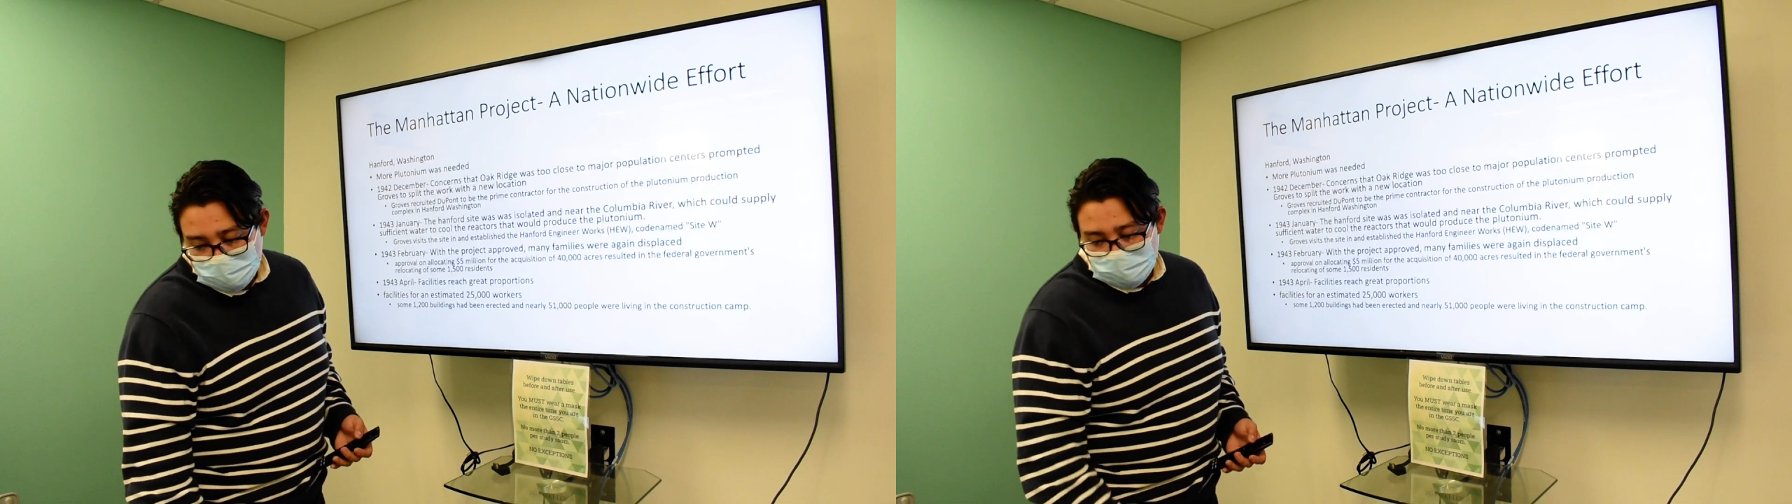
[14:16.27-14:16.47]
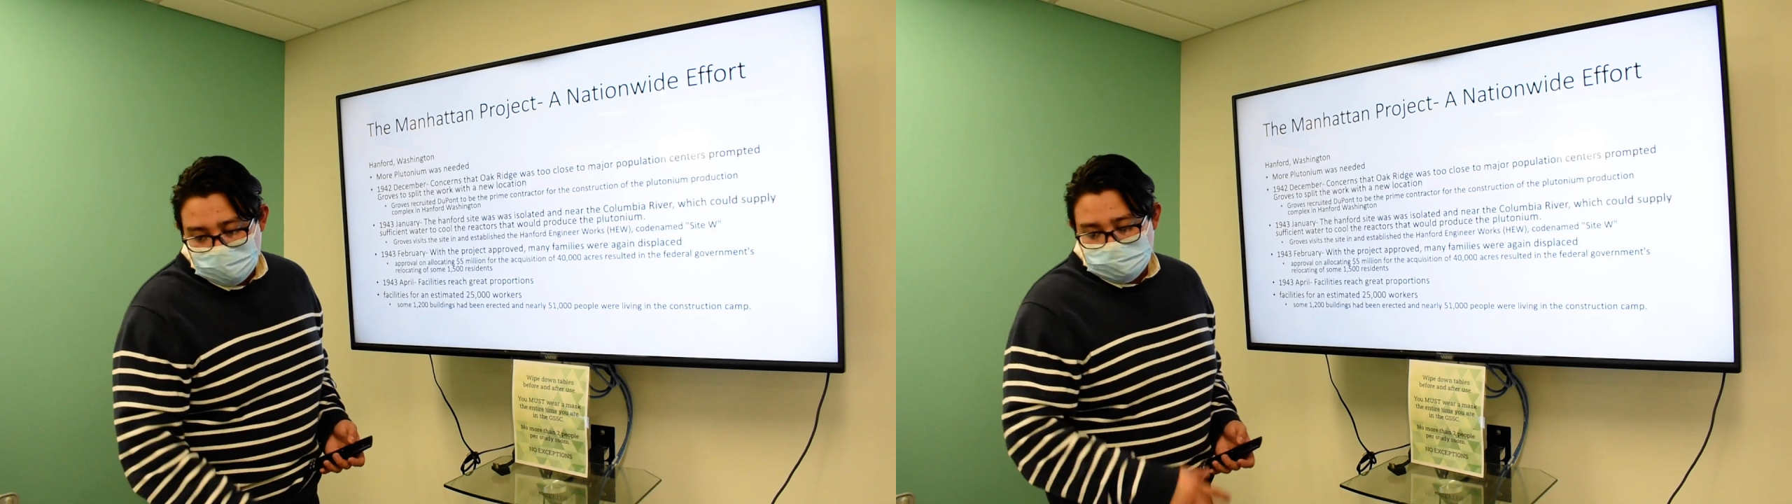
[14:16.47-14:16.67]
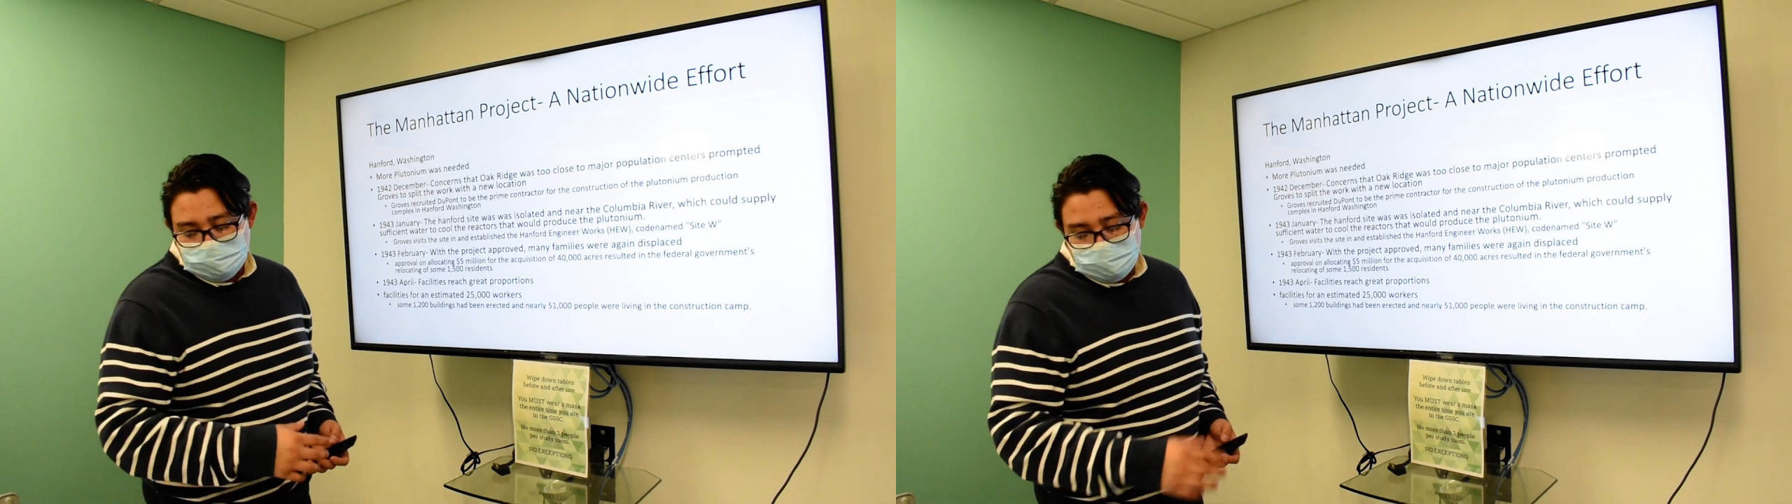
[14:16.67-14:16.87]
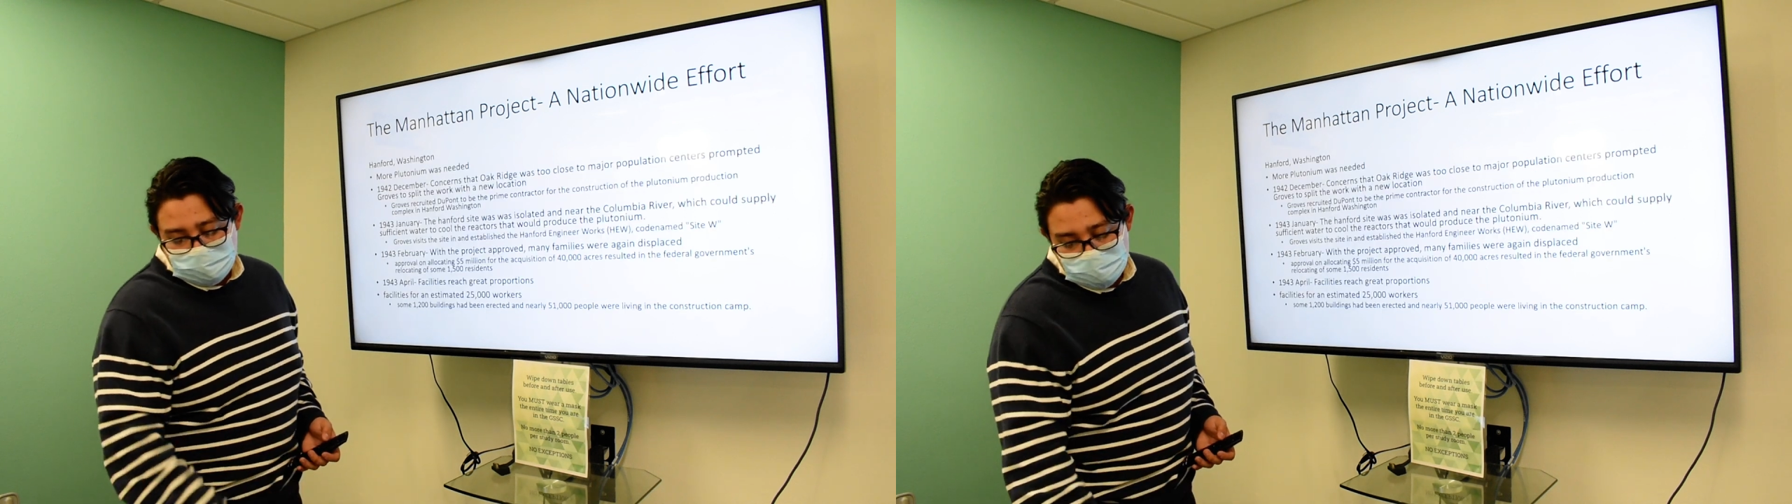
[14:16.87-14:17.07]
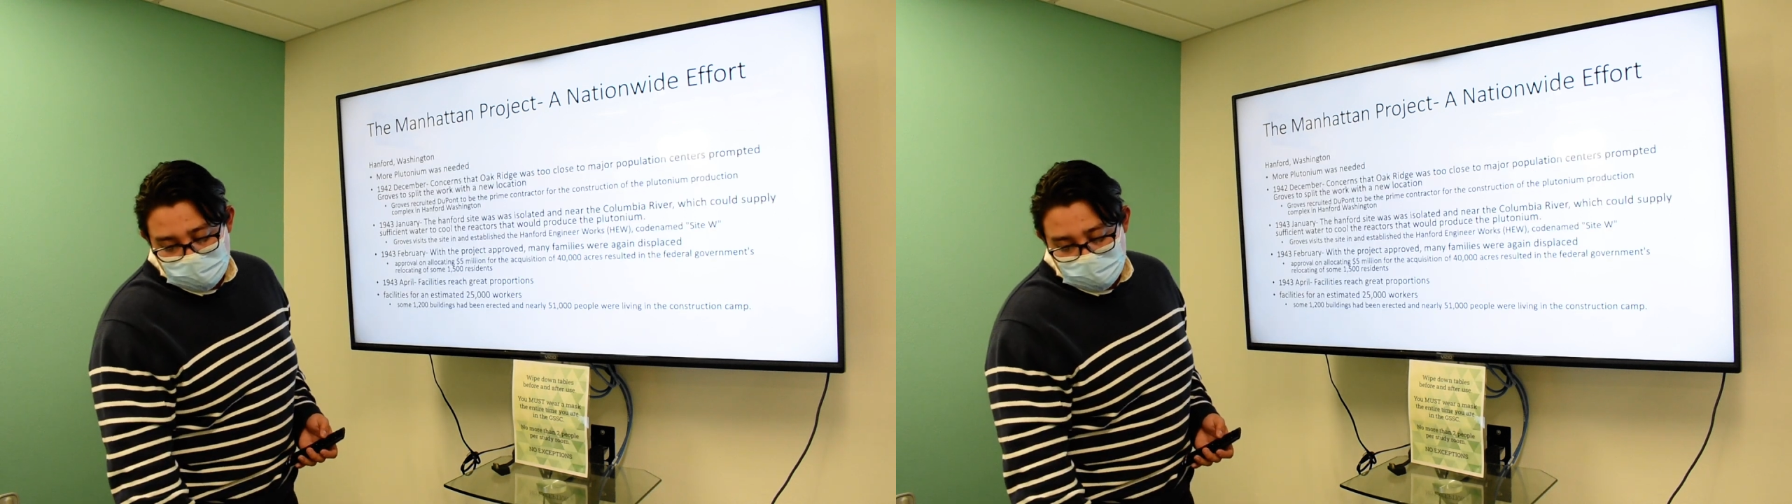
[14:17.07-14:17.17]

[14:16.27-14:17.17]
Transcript: the reason